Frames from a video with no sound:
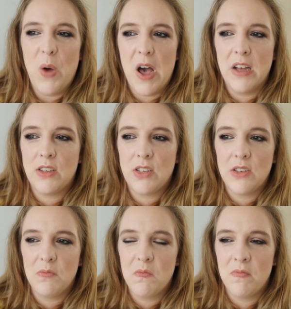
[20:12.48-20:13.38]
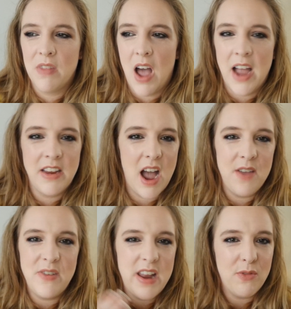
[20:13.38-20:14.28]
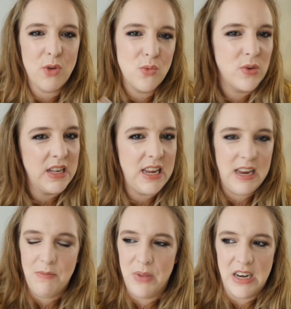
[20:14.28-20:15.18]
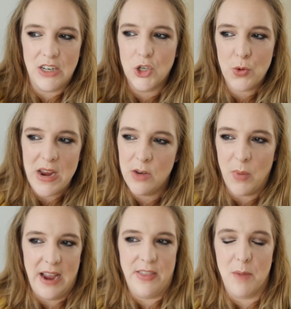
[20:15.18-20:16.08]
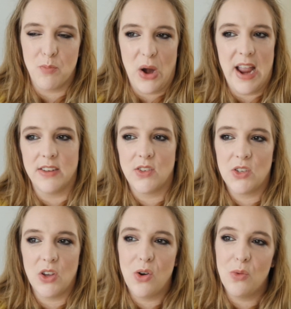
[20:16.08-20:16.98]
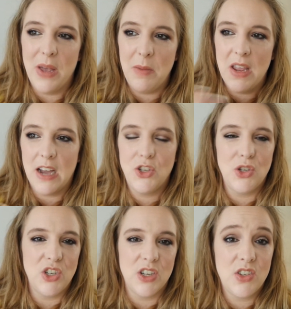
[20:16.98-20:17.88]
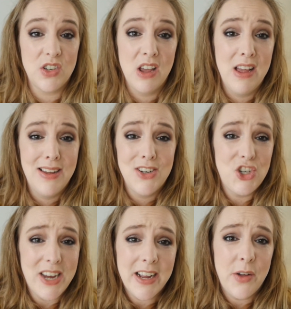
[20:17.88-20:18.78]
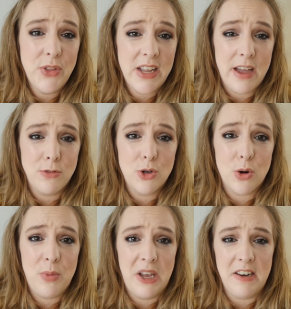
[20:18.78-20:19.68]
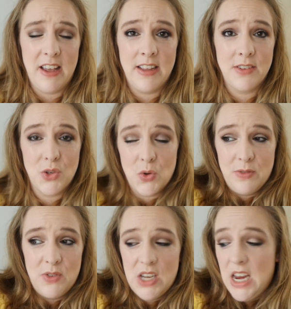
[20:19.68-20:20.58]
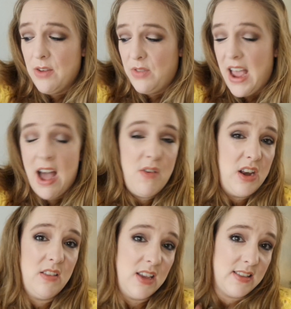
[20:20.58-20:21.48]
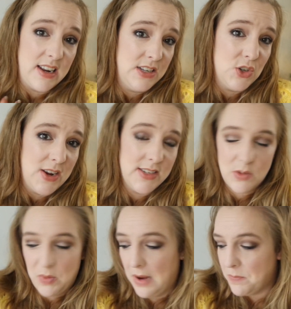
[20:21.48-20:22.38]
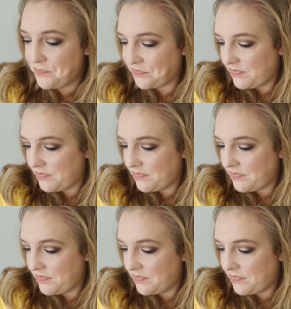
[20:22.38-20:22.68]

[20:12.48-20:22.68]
but I've never really been intrigued by that brand, so maybe I should just check out the counter a bit and sort of see if they have anything that interests me.